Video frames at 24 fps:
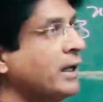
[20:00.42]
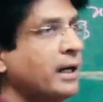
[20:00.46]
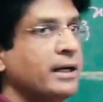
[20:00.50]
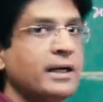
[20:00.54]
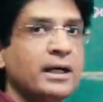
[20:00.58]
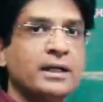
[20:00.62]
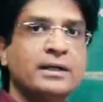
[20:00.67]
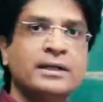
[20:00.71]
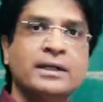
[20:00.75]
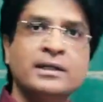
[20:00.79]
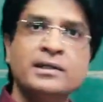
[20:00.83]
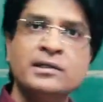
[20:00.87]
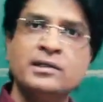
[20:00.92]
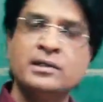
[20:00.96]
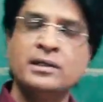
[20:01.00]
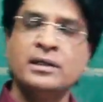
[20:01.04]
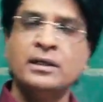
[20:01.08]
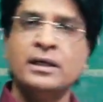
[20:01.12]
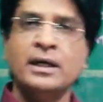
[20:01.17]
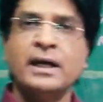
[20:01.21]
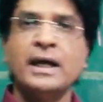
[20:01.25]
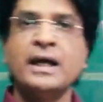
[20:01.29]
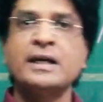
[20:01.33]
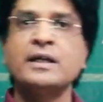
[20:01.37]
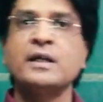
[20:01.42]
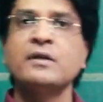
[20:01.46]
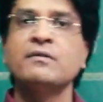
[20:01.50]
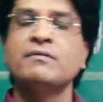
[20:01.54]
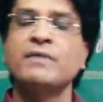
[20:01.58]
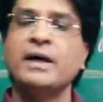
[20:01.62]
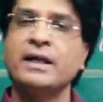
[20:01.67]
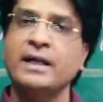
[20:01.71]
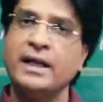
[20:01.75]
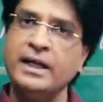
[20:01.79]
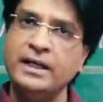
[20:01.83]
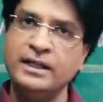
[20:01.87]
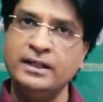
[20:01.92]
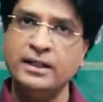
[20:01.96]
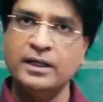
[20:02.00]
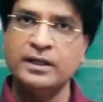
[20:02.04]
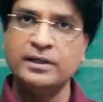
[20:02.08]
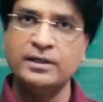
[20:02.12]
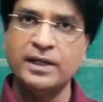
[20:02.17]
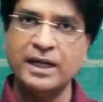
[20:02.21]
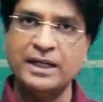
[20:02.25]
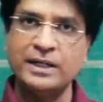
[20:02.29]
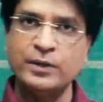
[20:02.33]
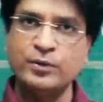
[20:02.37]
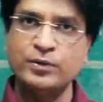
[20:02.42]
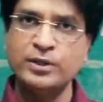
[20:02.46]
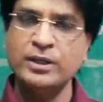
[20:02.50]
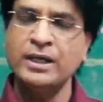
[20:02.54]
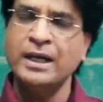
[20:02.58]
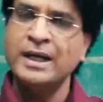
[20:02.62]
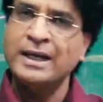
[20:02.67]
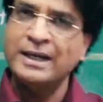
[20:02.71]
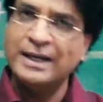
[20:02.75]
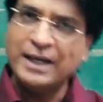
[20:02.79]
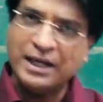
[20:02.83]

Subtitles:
conductance at infinite dilution.